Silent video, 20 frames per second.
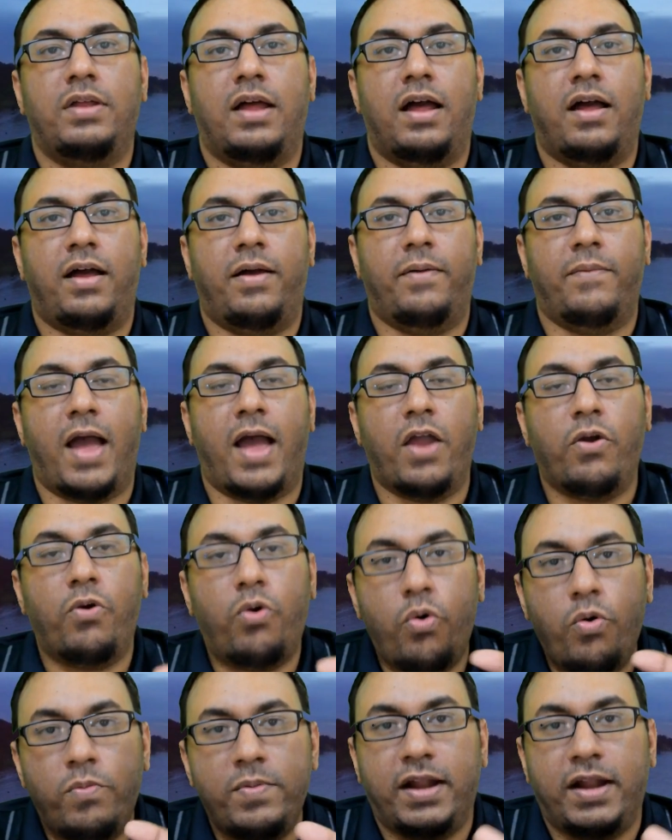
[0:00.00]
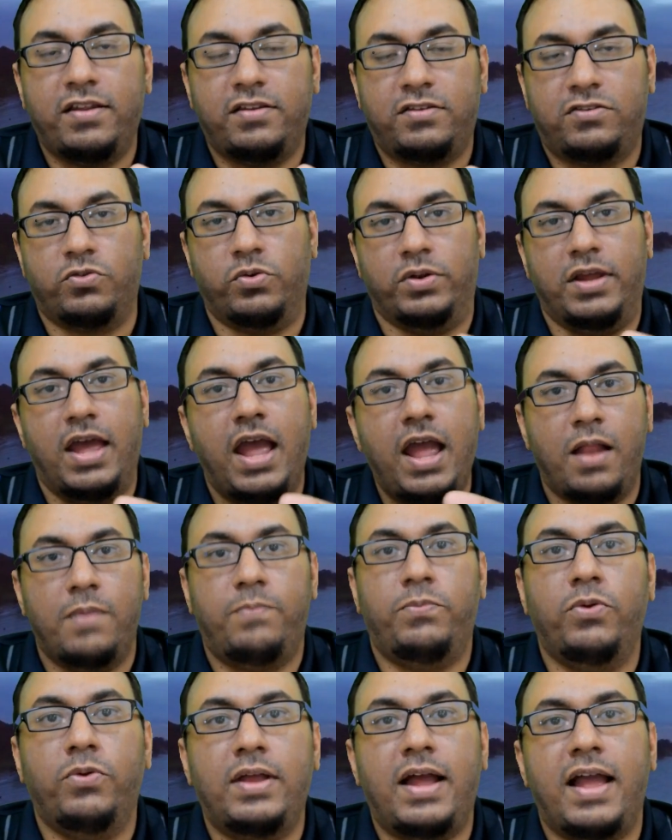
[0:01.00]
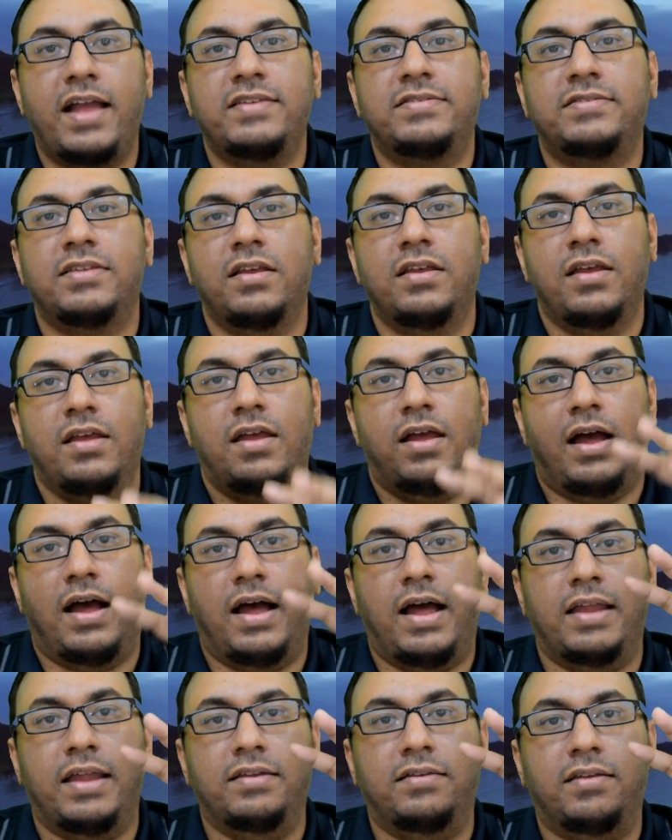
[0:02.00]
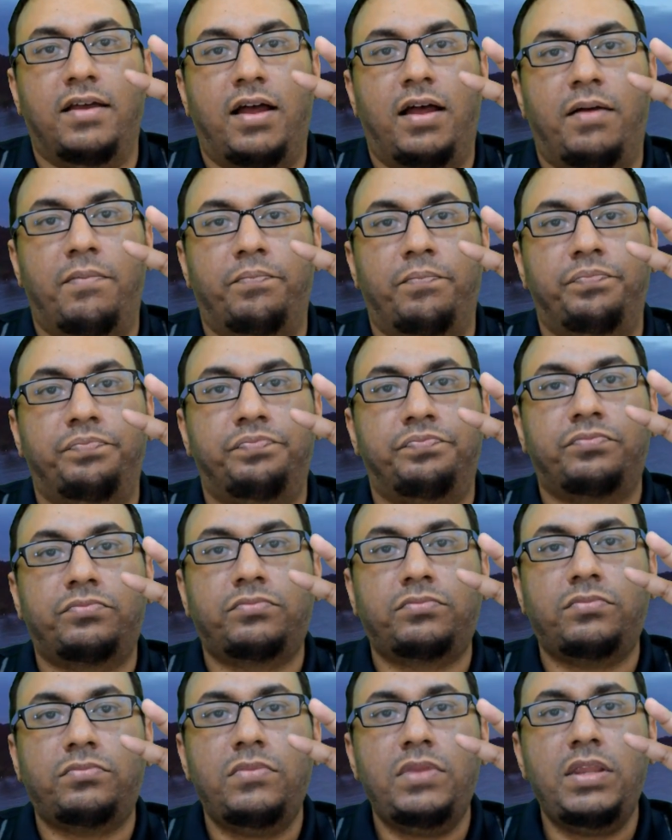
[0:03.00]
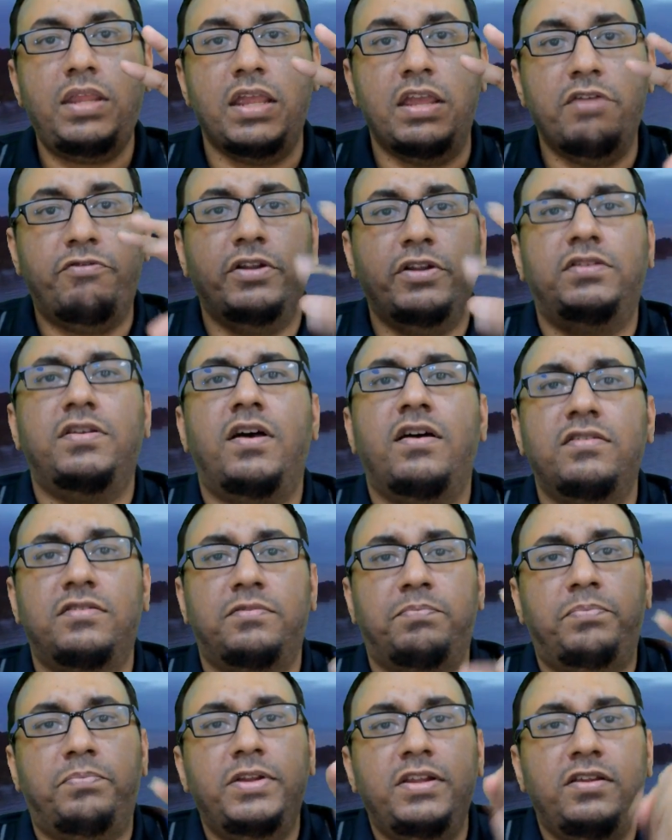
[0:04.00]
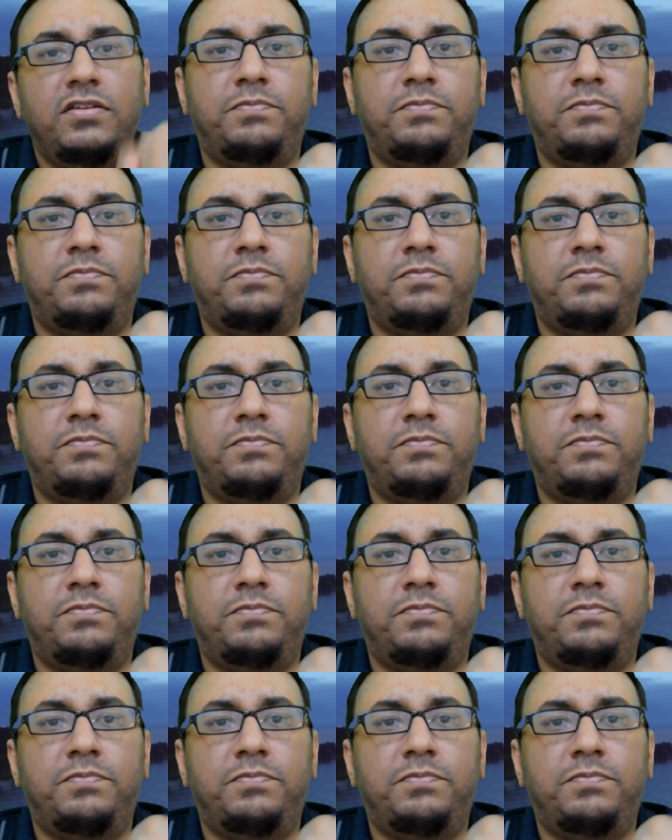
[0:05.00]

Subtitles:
I hope that it's gonna help you guys, and if it does, please